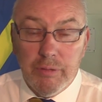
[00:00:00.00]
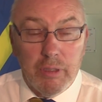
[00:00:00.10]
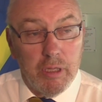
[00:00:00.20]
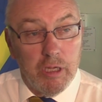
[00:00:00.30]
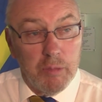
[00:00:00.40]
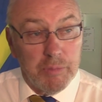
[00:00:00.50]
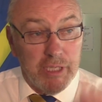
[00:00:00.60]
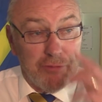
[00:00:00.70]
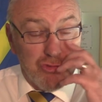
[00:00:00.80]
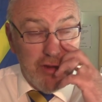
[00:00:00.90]
and
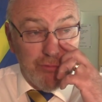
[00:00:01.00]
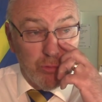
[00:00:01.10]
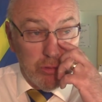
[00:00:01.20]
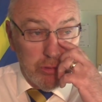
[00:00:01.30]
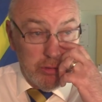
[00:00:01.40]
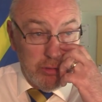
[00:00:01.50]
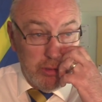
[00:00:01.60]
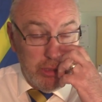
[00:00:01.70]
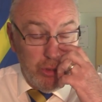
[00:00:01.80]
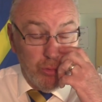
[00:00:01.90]
they've travelled
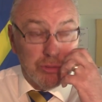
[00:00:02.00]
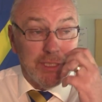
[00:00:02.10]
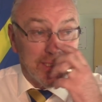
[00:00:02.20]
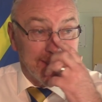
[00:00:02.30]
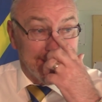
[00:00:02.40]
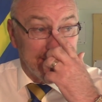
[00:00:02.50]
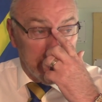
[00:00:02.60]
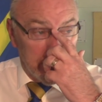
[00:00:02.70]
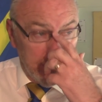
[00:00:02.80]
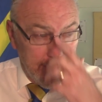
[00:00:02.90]
long
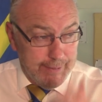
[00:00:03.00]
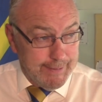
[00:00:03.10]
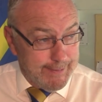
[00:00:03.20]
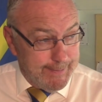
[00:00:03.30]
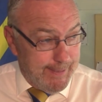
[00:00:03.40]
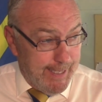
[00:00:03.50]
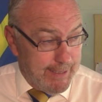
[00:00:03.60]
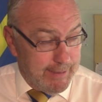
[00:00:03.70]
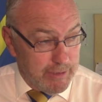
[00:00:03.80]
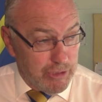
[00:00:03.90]
distances,
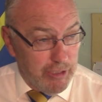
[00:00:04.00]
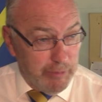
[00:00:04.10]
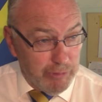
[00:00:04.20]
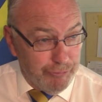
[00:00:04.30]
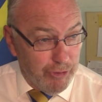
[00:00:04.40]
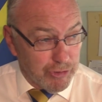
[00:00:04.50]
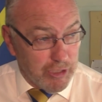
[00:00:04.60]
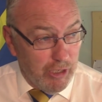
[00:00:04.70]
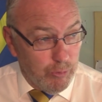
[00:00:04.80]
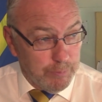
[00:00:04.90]
and certainly with the first
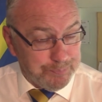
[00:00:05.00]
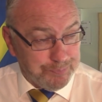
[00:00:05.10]
goal,